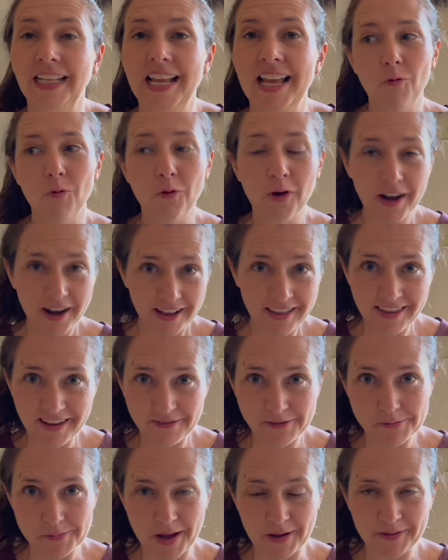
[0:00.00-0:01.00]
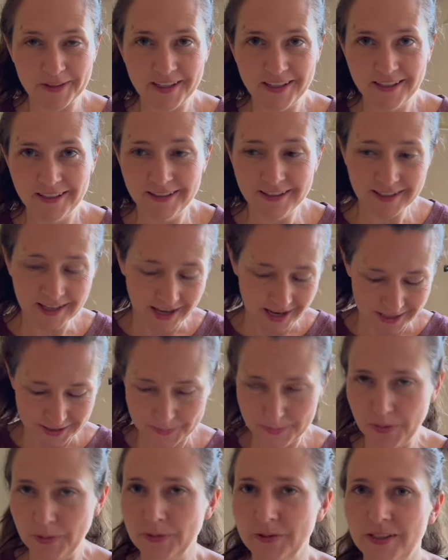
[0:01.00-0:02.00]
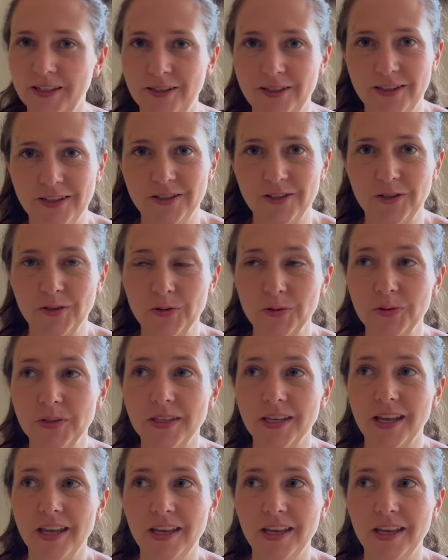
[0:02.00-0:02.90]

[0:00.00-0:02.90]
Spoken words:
what I love about these as opposed to tissues